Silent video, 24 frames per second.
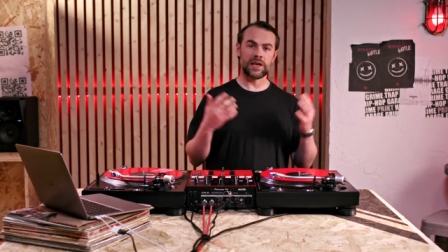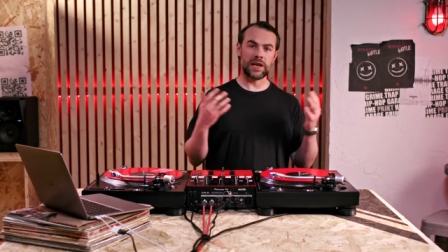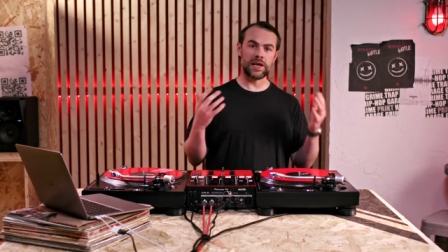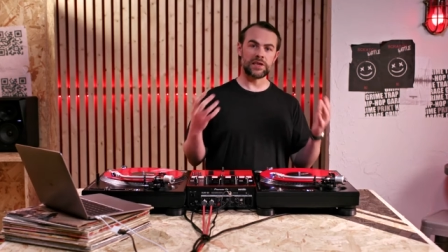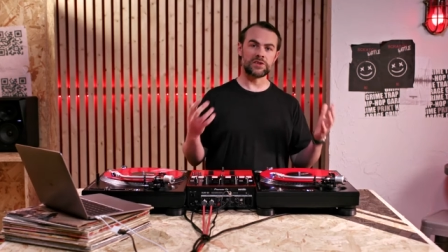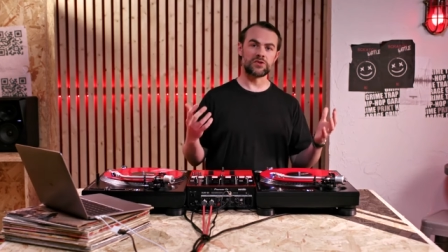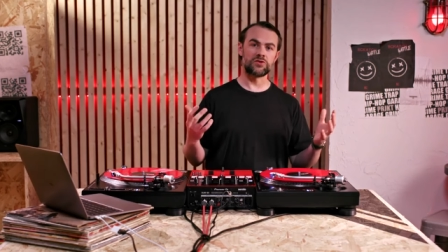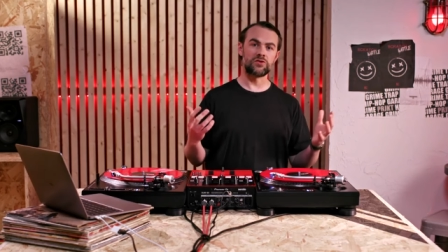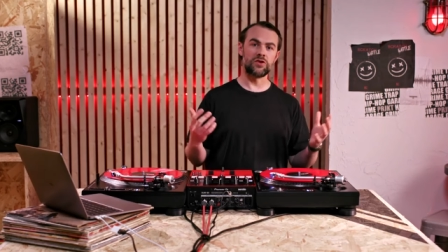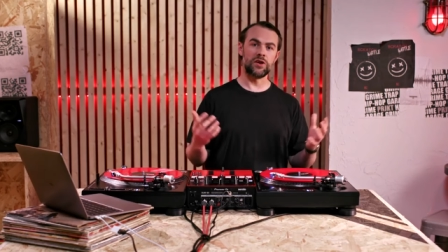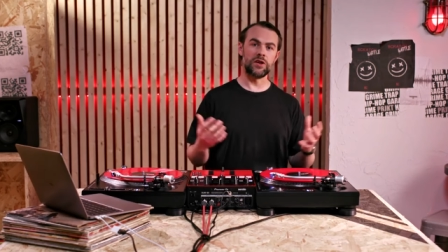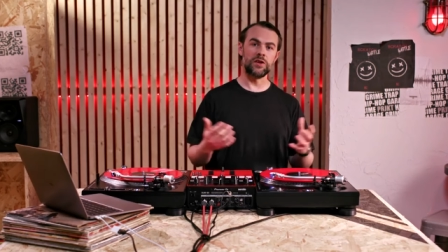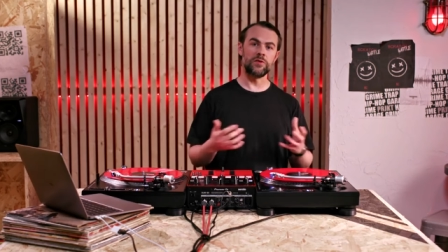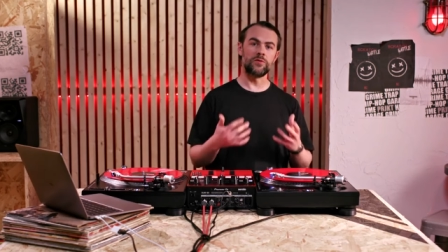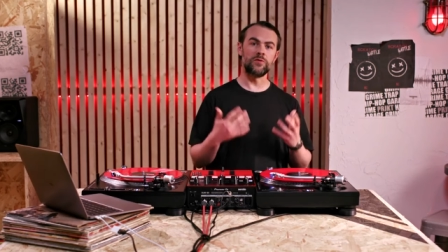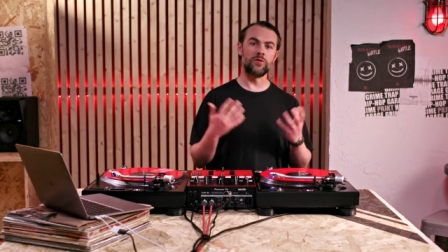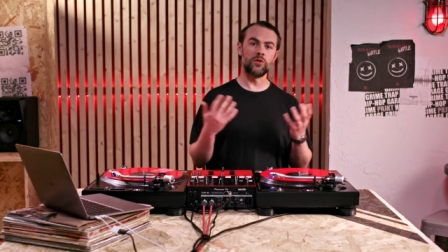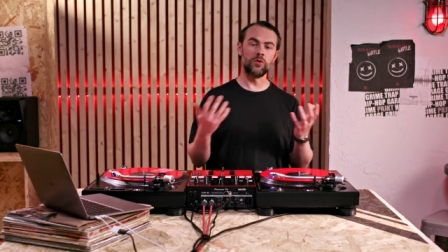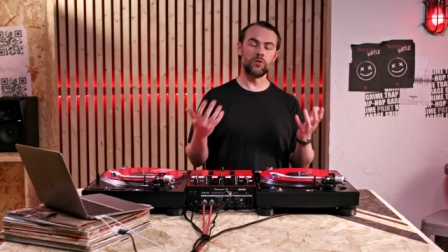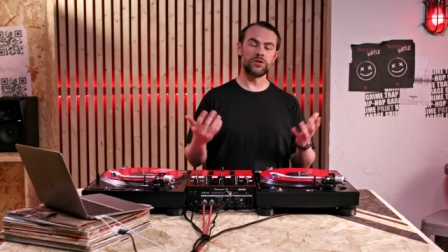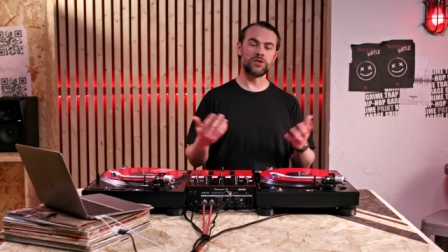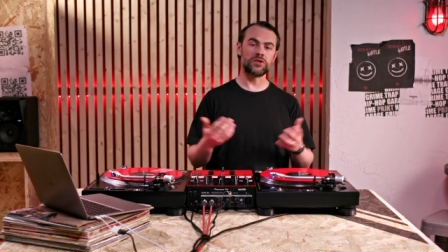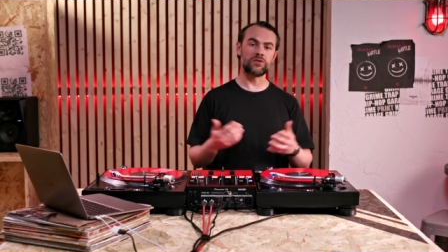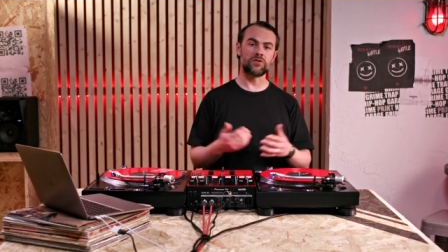So let's try the
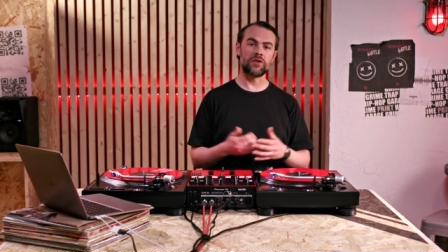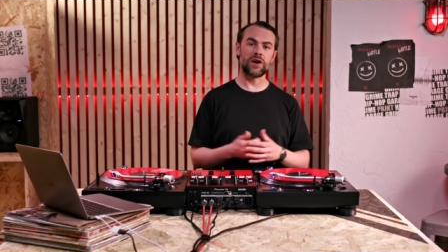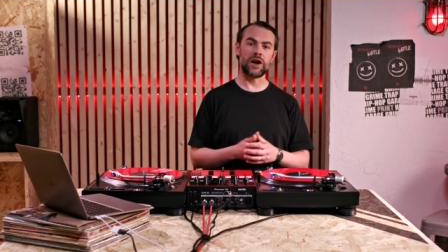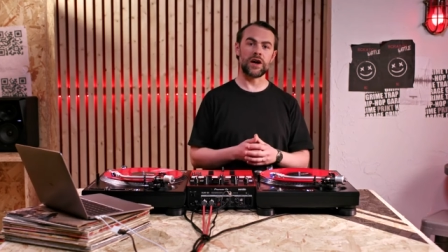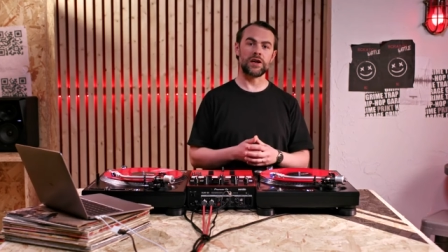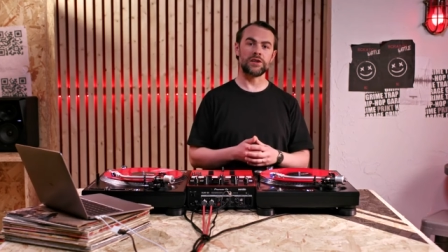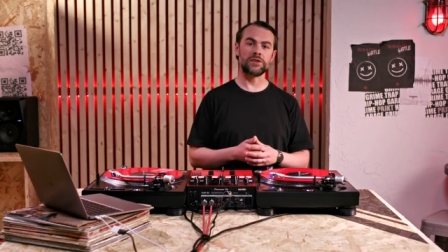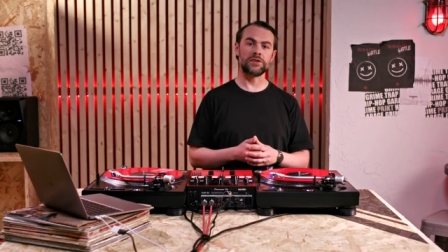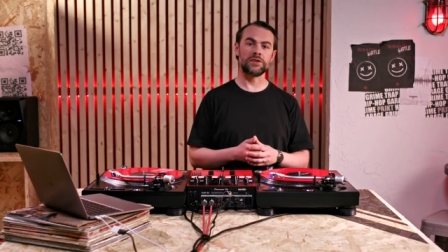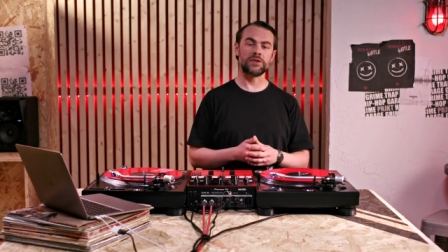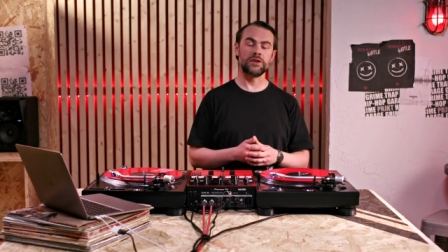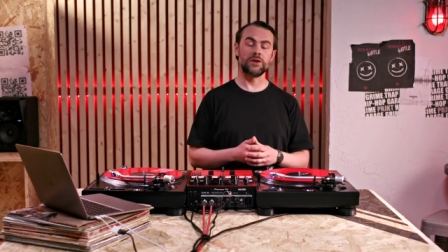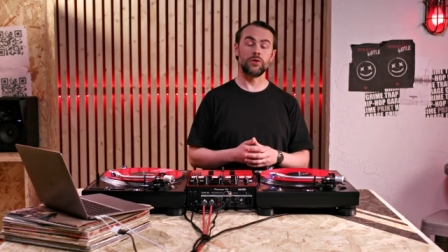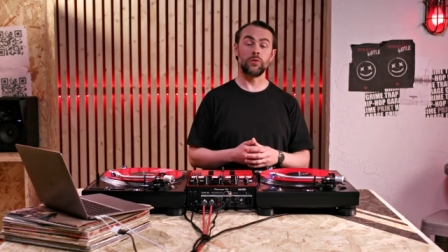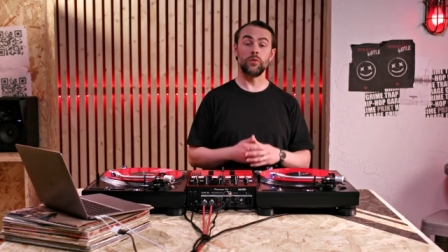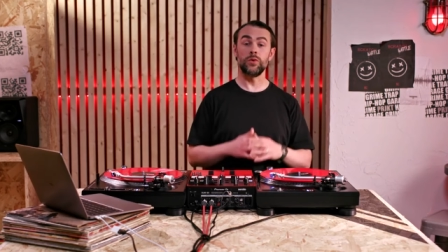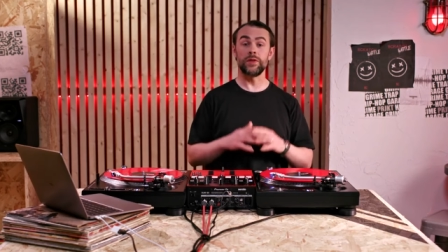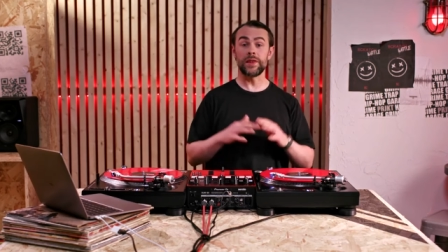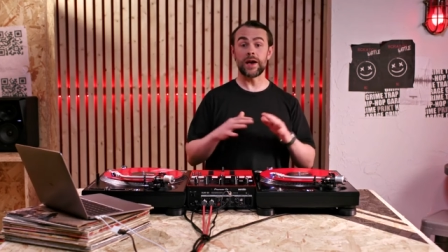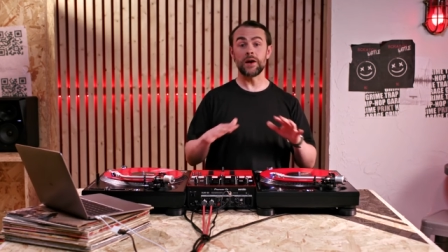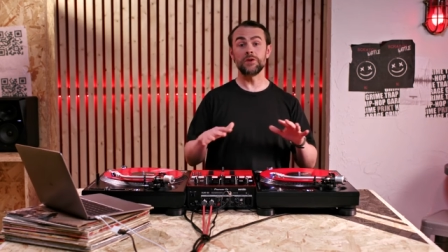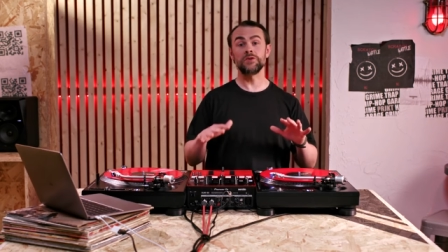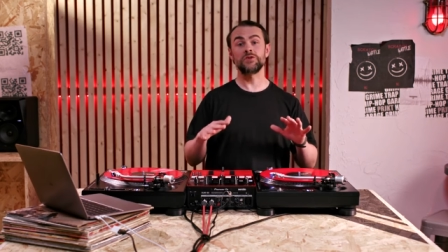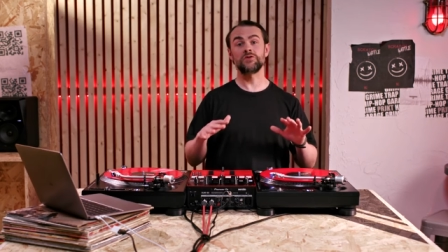forward scratch
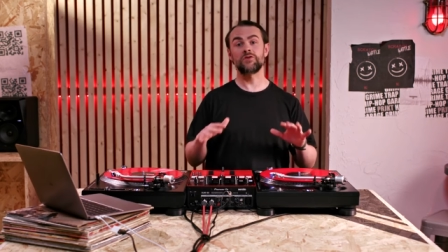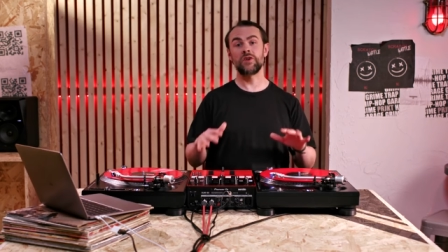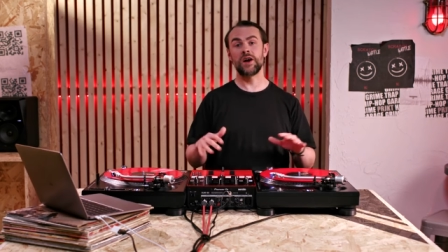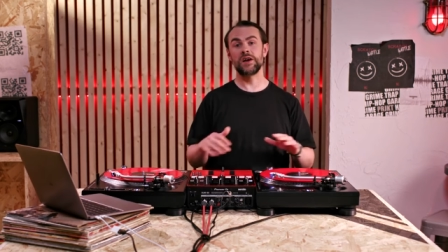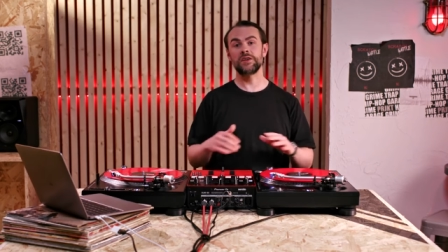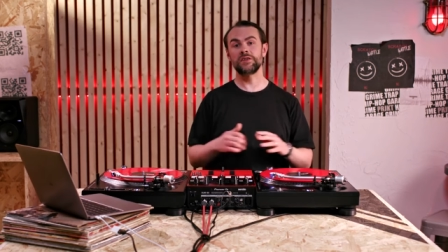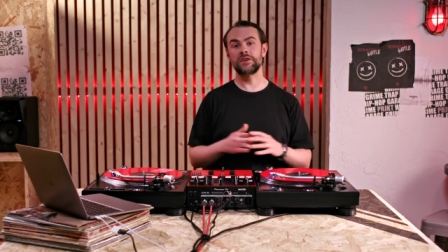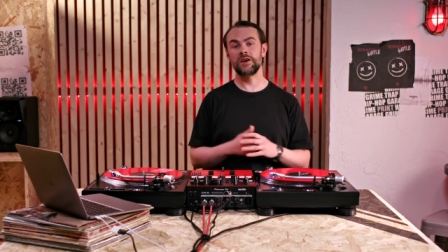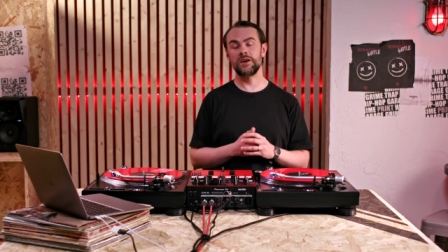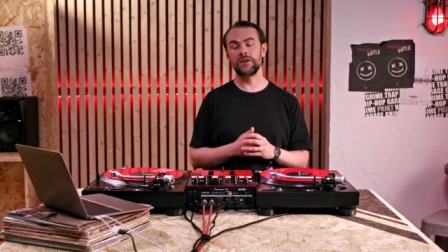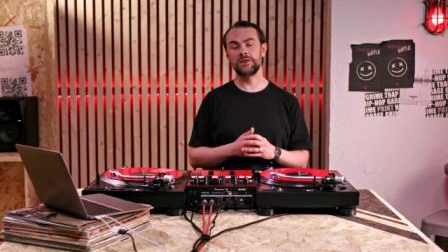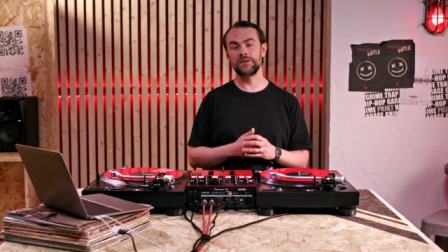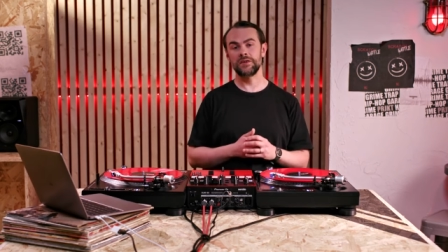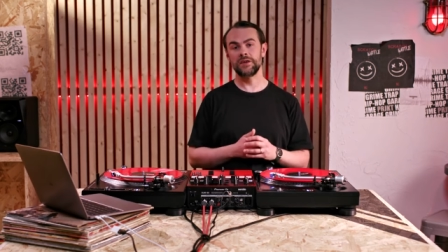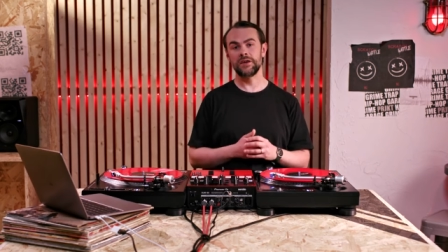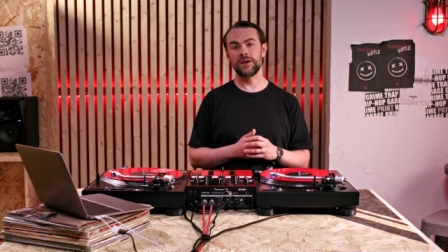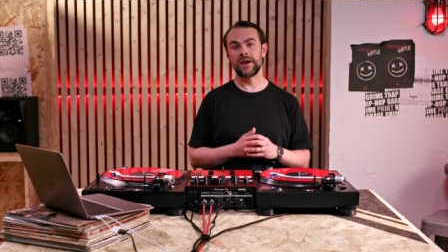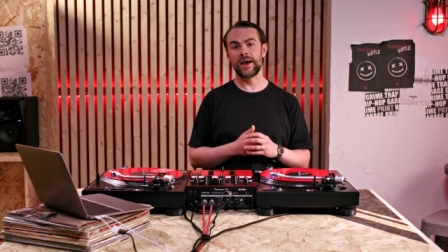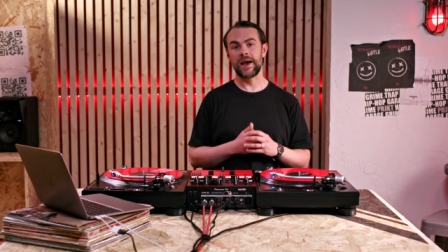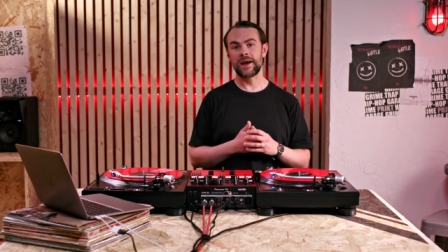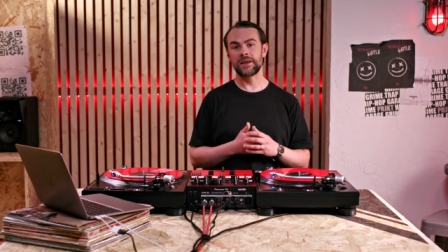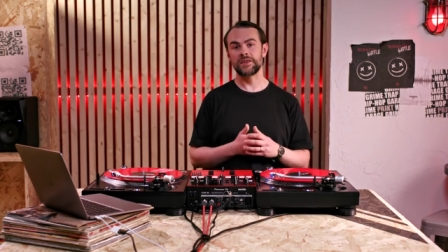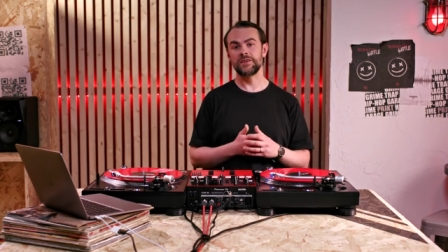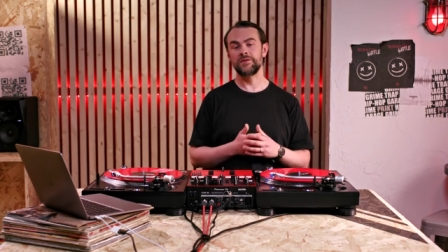without scratch cutter
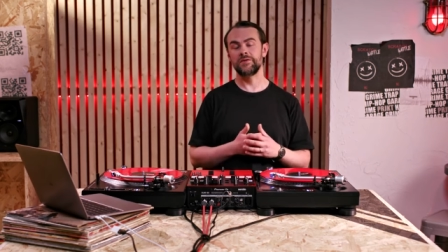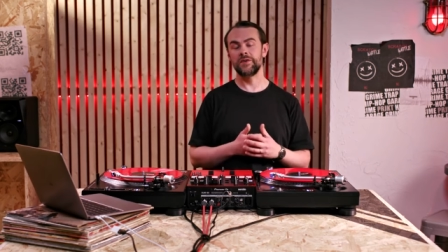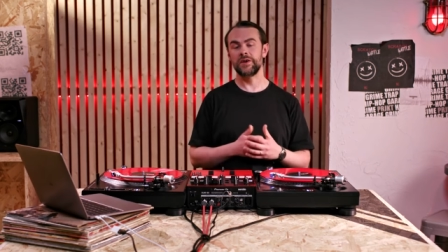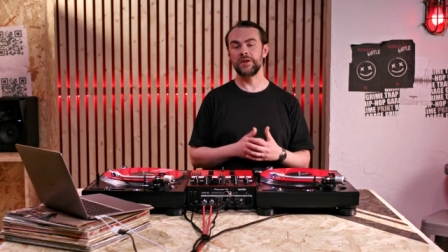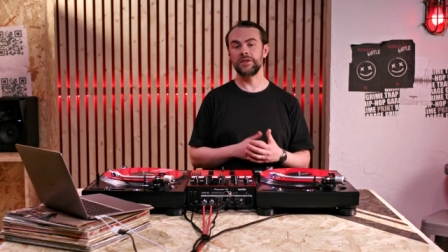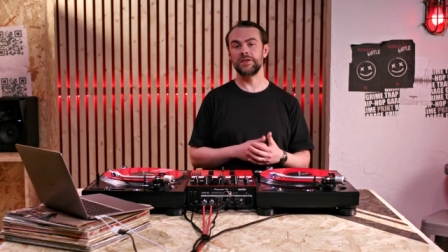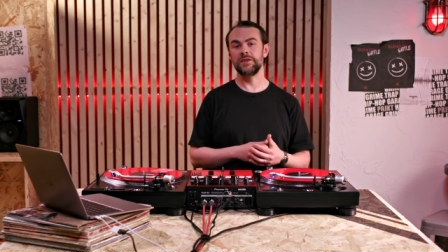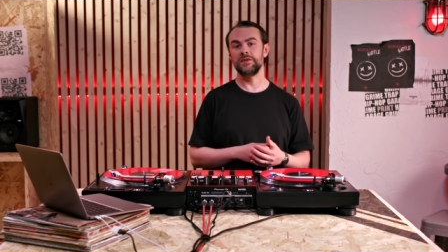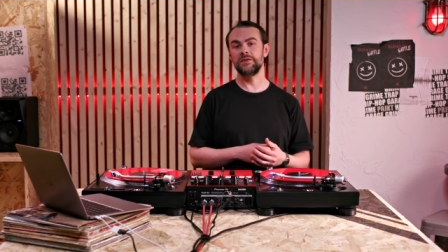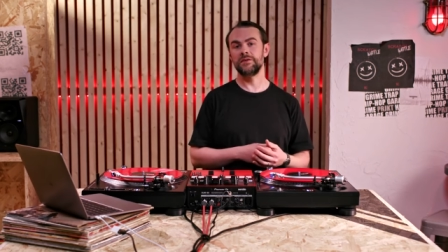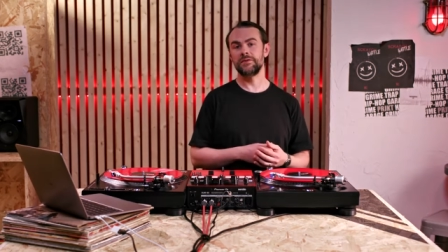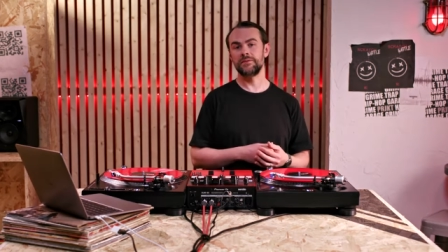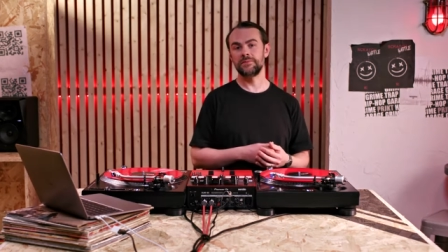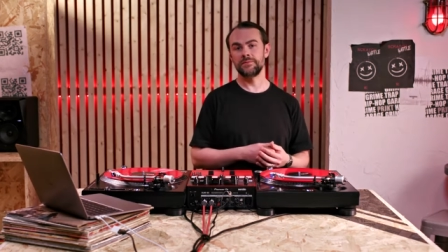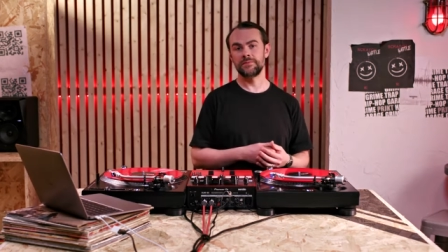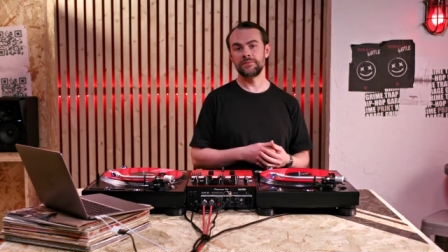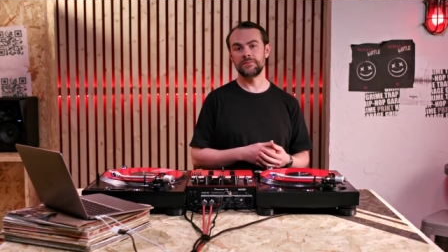activated.